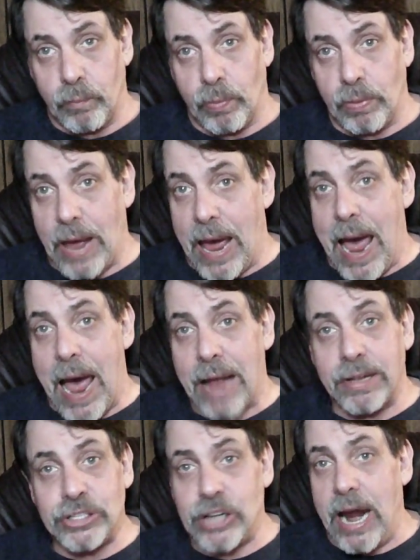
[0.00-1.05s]
They had the
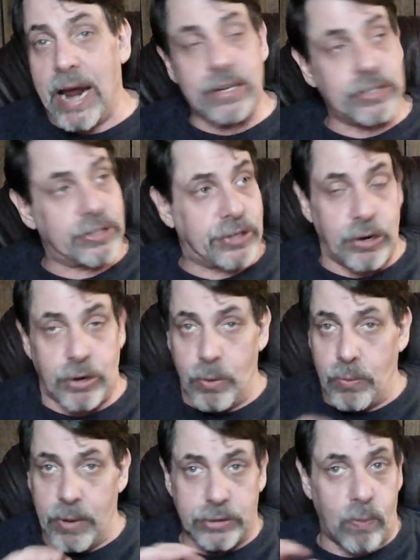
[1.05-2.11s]
chance to do
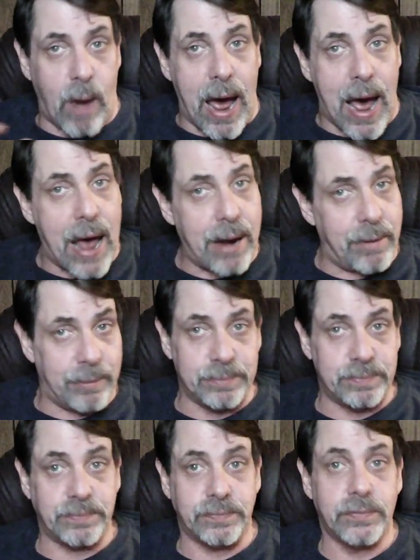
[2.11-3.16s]
this right.
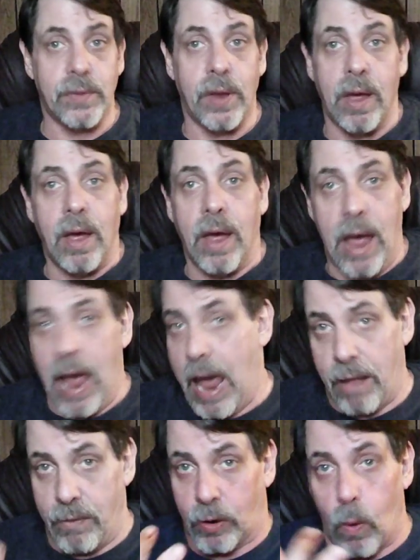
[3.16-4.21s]

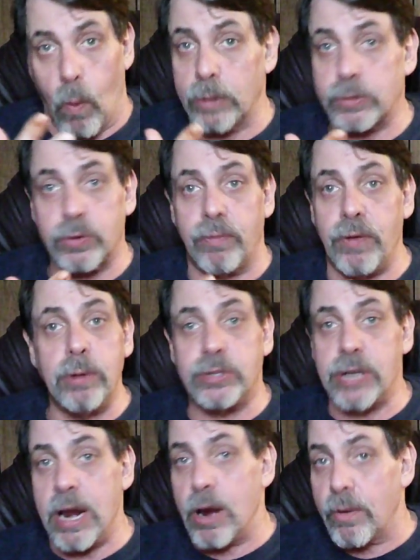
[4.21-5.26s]
And the courts refused
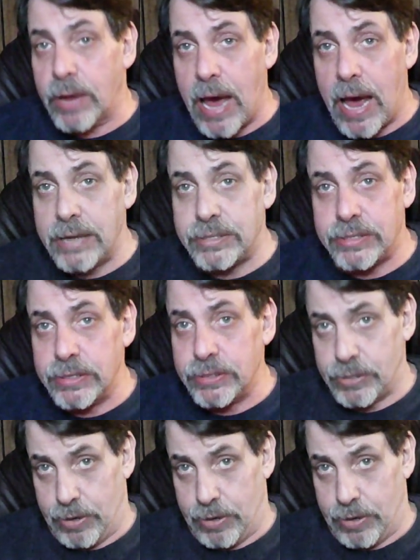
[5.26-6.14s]
to hear the cases.